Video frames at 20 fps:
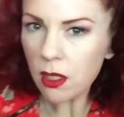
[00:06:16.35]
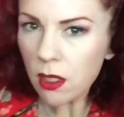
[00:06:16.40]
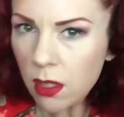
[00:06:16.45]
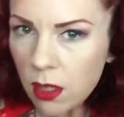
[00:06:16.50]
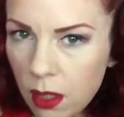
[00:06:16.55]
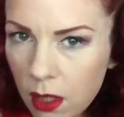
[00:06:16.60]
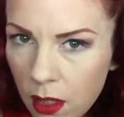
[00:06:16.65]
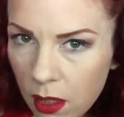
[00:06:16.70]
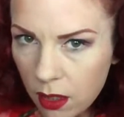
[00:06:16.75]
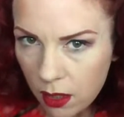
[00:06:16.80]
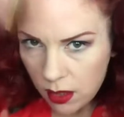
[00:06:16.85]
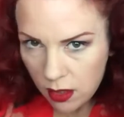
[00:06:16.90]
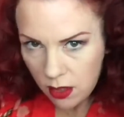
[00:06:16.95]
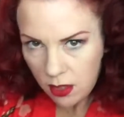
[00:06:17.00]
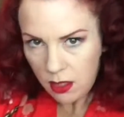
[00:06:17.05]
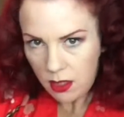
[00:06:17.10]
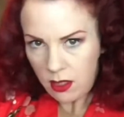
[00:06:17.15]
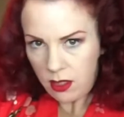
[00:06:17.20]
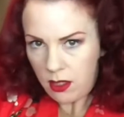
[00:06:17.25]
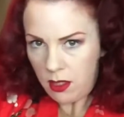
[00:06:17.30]
Actually, I
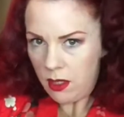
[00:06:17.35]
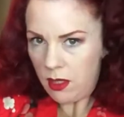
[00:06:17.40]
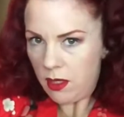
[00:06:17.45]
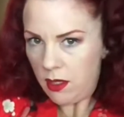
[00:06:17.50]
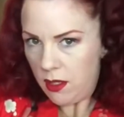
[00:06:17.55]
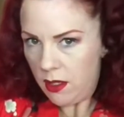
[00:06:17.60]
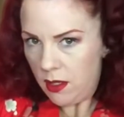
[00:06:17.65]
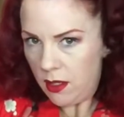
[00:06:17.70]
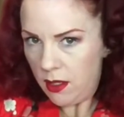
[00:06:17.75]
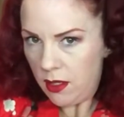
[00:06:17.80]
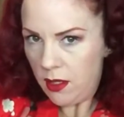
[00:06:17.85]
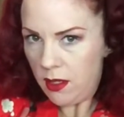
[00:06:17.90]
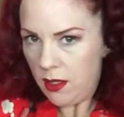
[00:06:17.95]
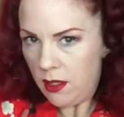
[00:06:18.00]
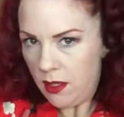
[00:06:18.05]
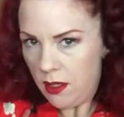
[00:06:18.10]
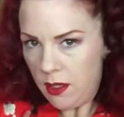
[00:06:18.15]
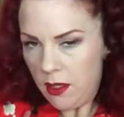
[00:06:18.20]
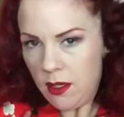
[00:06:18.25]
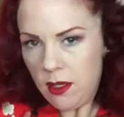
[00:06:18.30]
know I'm going to use combs because
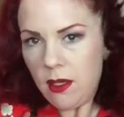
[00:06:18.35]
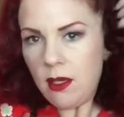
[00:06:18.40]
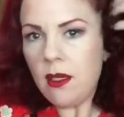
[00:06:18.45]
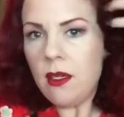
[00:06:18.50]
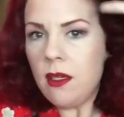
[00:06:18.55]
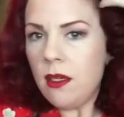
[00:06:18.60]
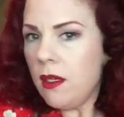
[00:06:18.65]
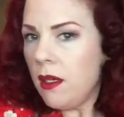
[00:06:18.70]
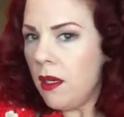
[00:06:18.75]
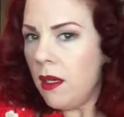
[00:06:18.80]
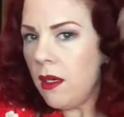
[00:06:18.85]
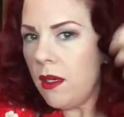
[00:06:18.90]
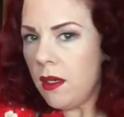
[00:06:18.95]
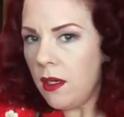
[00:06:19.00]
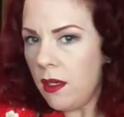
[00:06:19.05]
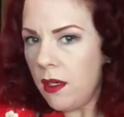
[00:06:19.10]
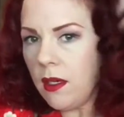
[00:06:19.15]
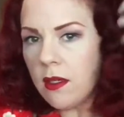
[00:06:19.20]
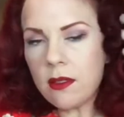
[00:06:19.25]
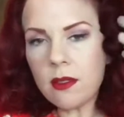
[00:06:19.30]
I'm recording the
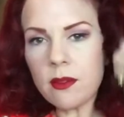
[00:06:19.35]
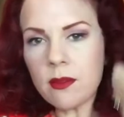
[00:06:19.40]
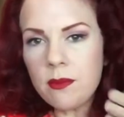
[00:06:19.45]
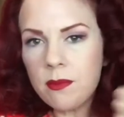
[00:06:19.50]
audio